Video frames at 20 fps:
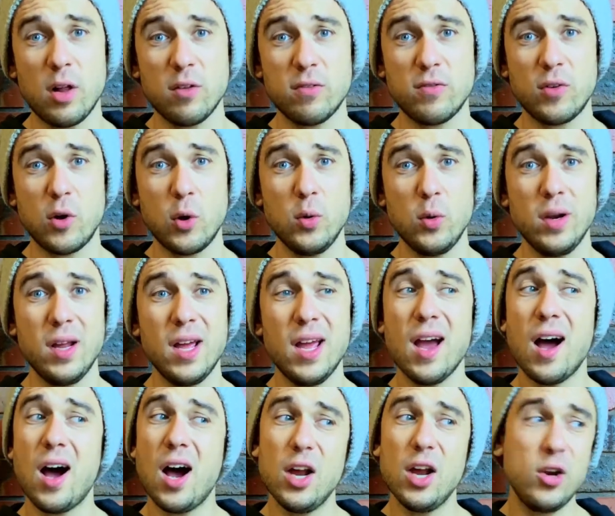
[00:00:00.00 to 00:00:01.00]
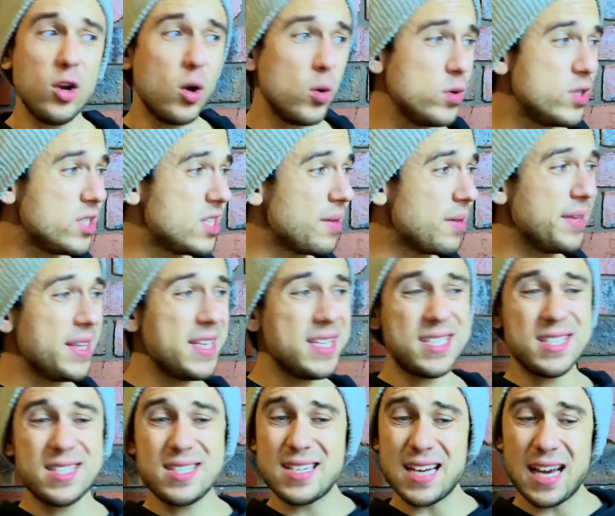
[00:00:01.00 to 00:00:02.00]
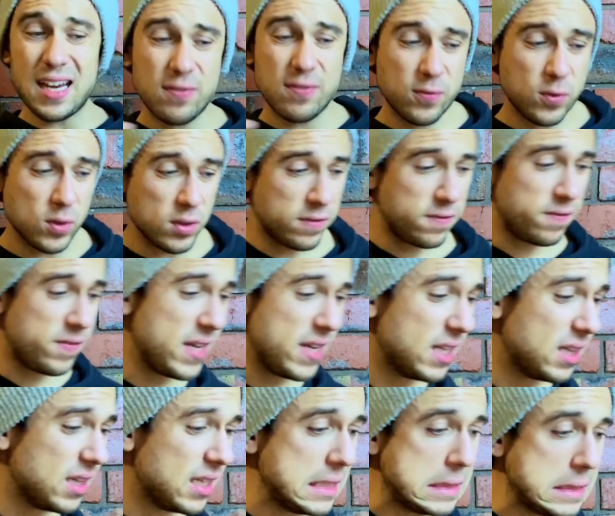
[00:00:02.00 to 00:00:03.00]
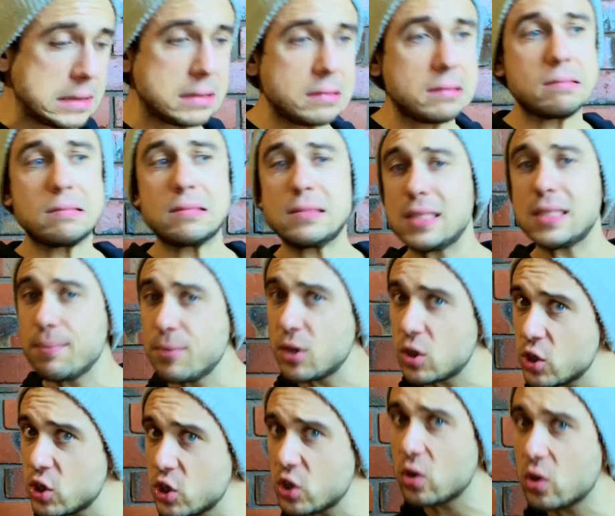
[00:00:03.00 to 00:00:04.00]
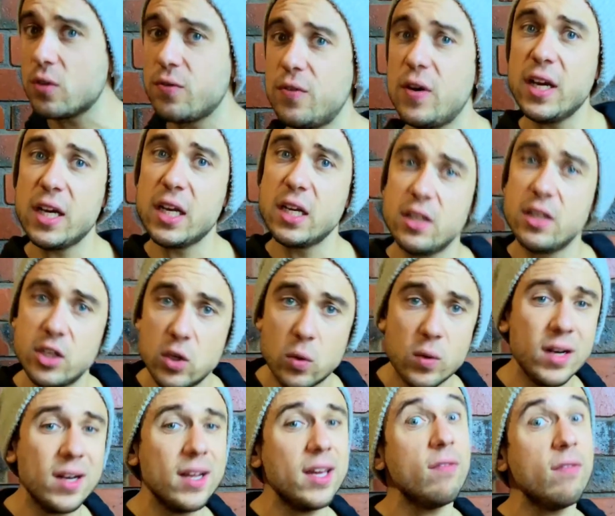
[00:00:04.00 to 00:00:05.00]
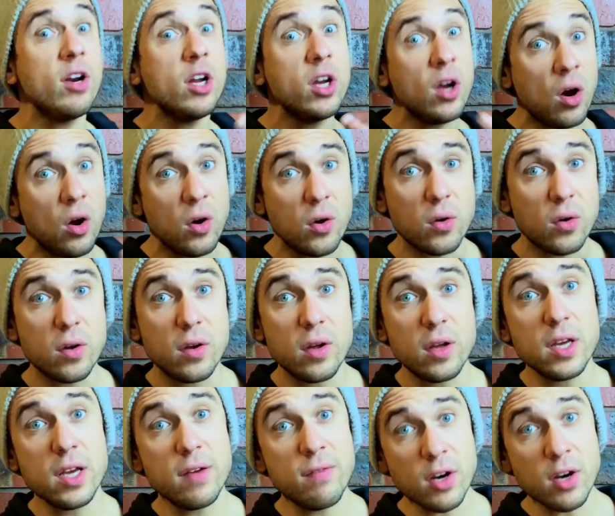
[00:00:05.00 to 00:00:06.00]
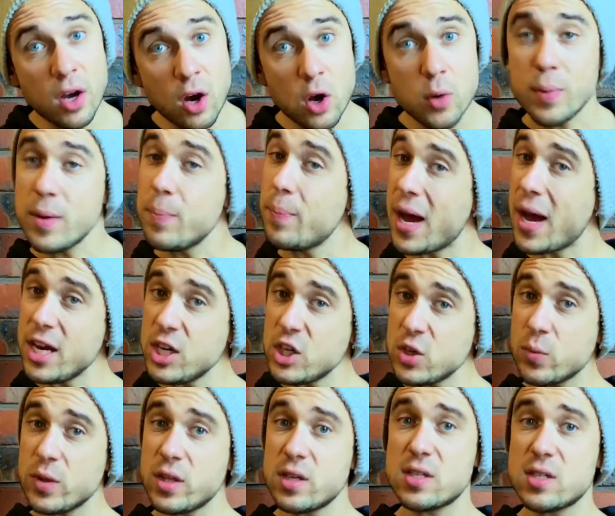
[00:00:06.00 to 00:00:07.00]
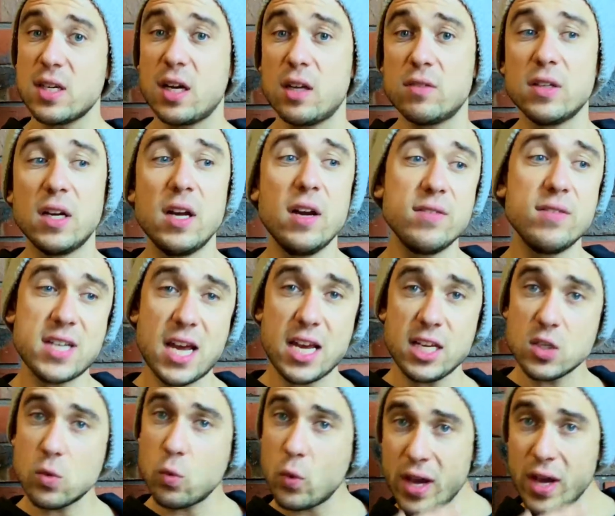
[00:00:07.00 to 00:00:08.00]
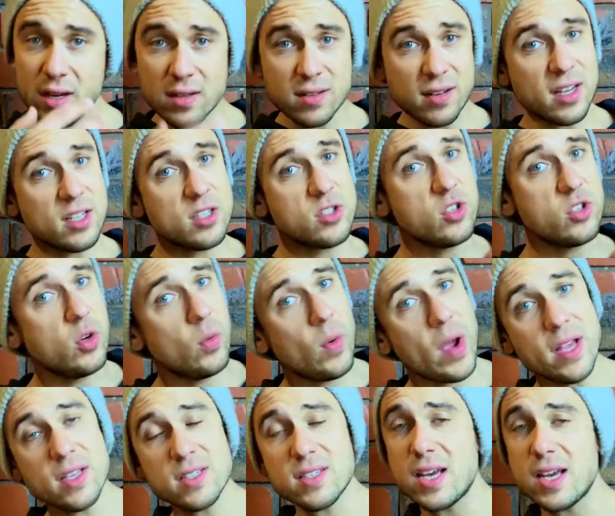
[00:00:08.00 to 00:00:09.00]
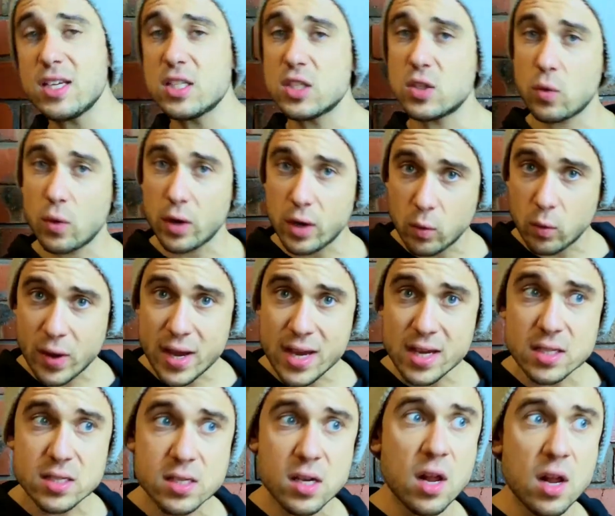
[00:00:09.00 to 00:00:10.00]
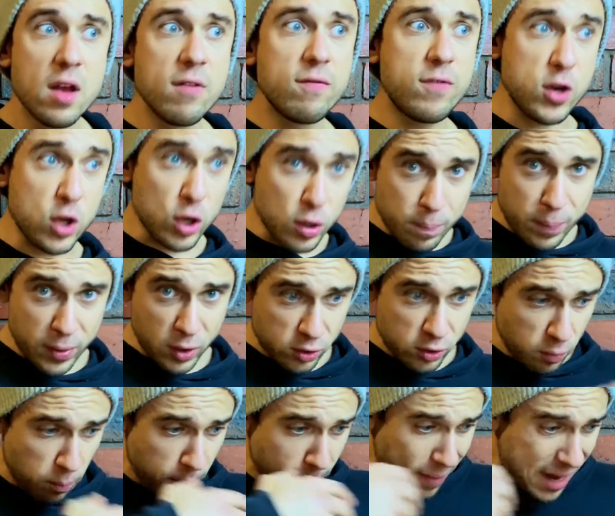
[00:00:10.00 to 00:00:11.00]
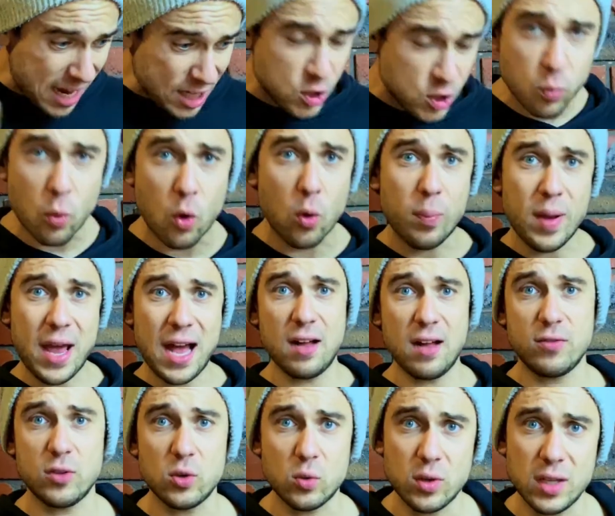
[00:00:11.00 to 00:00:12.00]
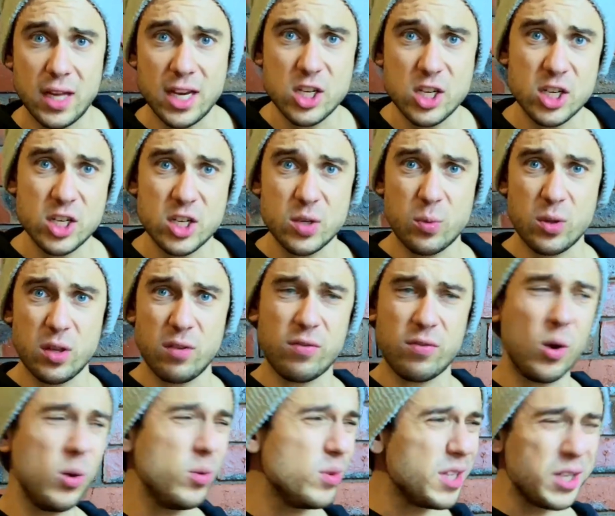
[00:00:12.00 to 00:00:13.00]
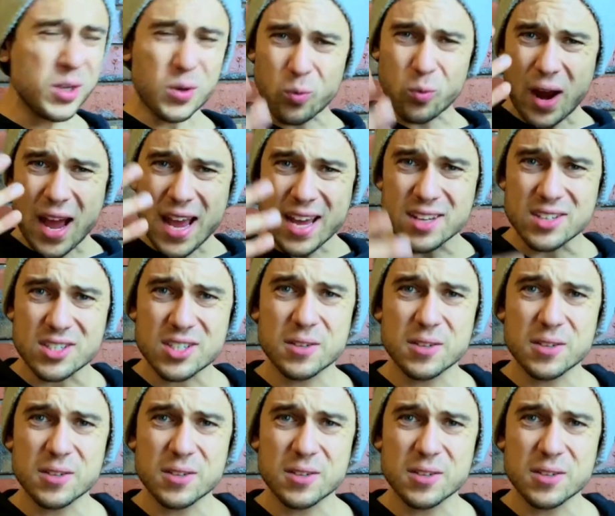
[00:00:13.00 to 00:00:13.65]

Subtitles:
phone. I know some of this stuff will feel like, oh, I'm not sure if I can do it. Give it a go. Give it a go. Be patient with yourself. It takes a week, it takes 2 weeks, it takes 3 weeks for you to build a much more powerful relationship with your phone. Then great.